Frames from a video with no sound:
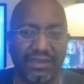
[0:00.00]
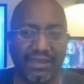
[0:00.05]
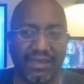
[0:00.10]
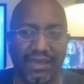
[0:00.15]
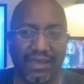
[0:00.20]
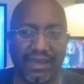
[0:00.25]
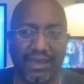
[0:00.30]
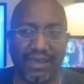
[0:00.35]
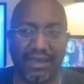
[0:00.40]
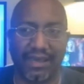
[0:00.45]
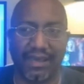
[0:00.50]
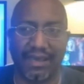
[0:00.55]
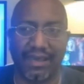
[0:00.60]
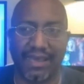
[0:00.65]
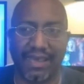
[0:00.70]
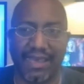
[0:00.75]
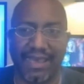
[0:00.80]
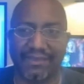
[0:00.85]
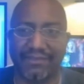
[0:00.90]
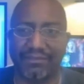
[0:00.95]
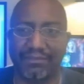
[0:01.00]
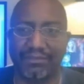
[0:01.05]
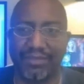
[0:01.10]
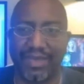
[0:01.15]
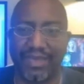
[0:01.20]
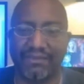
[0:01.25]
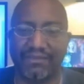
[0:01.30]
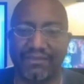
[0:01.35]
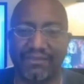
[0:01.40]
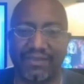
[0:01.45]
as
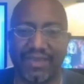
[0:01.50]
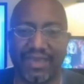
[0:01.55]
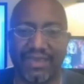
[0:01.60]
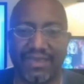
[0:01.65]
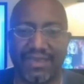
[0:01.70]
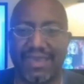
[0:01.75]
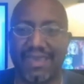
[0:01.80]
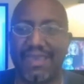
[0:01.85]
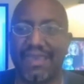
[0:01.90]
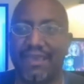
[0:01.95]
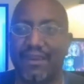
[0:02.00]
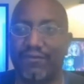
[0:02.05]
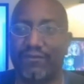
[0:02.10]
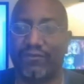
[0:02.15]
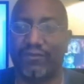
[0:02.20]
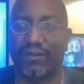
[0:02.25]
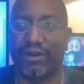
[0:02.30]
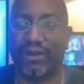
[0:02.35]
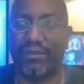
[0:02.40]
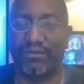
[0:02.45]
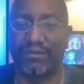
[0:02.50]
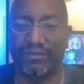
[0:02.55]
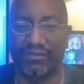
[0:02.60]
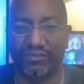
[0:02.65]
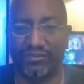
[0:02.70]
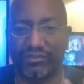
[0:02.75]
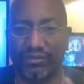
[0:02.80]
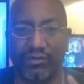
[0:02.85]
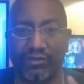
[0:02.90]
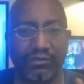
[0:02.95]
best as I can from
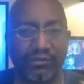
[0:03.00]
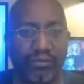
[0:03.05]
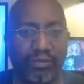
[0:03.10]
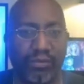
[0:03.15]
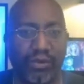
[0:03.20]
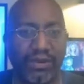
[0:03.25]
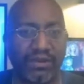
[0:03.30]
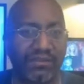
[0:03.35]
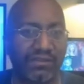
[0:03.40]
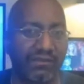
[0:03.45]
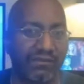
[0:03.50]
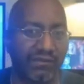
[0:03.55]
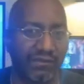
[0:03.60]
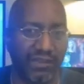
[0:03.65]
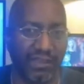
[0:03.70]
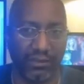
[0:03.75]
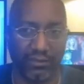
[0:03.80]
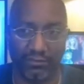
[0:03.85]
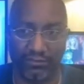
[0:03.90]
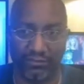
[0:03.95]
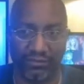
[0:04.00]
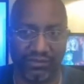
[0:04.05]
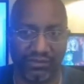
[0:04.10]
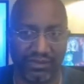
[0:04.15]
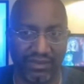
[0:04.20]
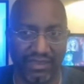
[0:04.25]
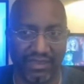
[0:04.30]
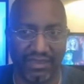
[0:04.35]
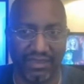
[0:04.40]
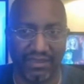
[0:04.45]
certain points of
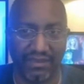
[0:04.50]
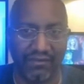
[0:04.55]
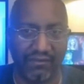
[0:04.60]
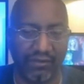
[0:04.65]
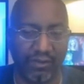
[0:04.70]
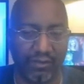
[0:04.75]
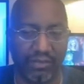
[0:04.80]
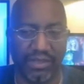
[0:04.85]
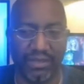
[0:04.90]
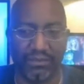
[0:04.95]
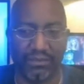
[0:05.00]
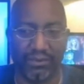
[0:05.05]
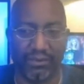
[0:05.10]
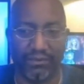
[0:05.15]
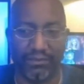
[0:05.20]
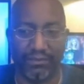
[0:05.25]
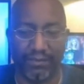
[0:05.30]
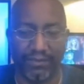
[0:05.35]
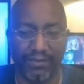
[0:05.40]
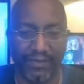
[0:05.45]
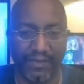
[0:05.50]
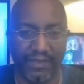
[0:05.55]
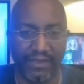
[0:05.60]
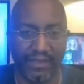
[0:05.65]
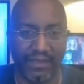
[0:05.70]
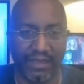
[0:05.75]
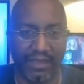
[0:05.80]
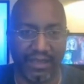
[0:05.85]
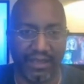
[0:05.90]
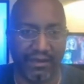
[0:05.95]
views for people.
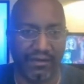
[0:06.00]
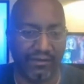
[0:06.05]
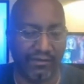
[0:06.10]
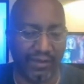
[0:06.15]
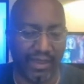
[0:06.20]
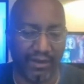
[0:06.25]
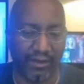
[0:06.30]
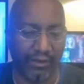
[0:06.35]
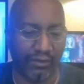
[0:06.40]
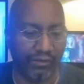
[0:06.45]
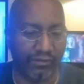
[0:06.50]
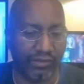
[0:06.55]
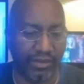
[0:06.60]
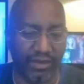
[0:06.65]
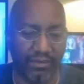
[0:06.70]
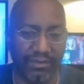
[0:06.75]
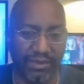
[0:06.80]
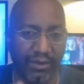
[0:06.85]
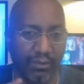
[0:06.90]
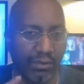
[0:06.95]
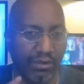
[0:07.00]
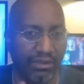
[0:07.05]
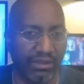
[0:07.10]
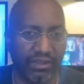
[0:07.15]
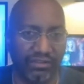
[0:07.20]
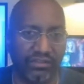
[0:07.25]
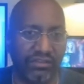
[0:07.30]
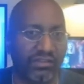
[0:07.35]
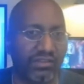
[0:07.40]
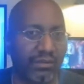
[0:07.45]
I know there's going to be a
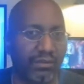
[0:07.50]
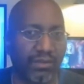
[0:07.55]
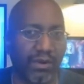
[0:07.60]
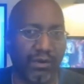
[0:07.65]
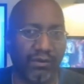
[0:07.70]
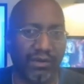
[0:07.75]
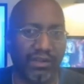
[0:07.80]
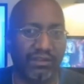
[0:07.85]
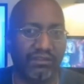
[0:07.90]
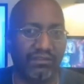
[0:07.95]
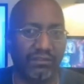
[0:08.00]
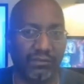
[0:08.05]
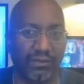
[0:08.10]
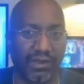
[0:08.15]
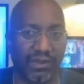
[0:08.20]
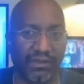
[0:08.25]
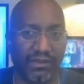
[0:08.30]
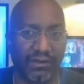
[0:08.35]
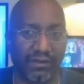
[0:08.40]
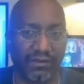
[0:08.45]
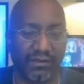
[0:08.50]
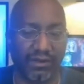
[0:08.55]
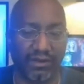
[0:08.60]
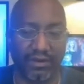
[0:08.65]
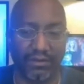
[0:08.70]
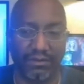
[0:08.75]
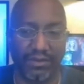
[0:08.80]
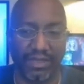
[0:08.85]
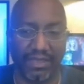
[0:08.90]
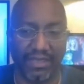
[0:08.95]
religious component to it. There's going
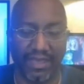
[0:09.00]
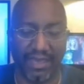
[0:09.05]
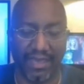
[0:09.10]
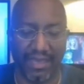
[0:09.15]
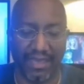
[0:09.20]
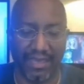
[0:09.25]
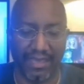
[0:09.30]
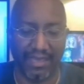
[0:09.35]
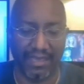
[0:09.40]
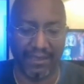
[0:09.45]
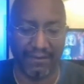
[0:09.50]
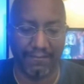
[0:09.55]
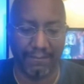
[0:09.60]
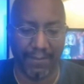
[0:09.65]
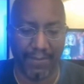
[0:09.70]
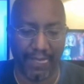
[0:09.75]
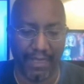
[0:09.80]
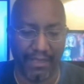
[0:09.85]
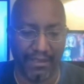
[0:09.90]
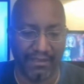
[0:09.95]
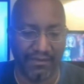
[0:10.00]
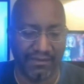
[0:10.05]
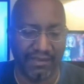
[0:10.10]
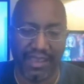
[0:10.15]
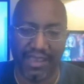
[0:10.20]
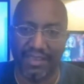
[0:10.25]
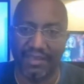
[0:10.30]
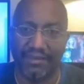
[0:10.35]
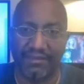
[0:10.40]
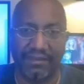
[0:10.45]
to be a
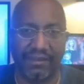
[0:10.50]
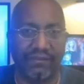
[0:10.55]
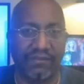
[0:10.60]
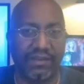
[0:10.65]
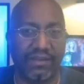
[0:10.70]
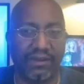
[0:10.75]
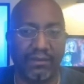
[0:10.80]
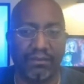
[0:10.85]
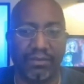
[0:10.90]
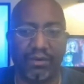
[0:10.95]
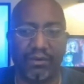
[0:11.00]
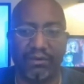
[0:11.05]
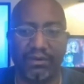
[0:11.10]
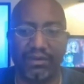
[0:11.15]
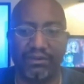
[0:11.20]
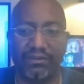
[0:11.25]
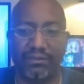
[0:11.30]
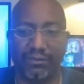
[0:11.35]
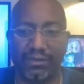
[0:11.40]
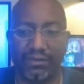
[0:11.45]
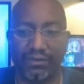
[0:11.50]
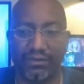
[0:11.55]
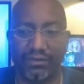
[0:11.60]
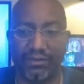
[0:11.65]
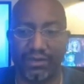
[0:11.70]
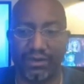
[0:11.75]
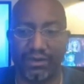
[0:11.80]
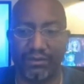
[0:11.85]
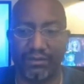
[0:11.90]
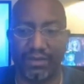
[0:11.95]
scientific component to it. There's
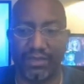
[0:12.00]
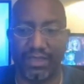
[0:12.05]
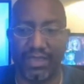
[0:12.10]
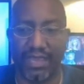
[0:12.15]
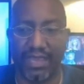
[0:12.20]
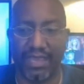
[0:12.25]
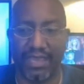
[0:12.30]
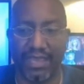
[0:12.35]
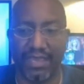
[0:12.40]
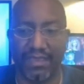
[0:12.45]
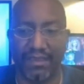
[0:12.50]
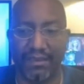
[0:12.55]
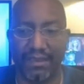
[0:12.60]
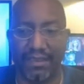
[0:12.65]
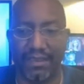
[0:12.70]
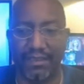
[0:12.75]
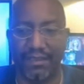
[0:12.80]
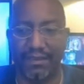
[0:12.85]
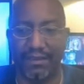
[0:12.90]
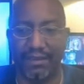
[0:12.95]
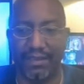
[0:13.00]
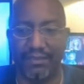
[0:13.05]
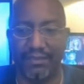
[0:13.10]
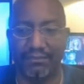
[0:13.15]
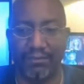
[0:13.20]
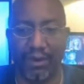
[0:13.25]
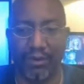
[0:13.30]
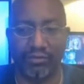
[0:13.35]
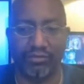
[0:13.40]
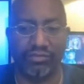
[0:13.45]
going to be a
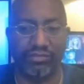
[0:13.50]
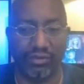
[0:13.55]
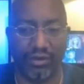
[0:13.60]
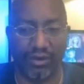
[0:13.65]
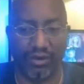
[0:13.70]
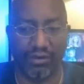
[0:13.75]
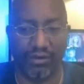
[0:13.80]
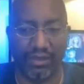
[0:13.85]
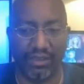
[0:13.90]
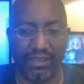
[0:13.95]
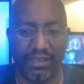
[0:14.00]
emotional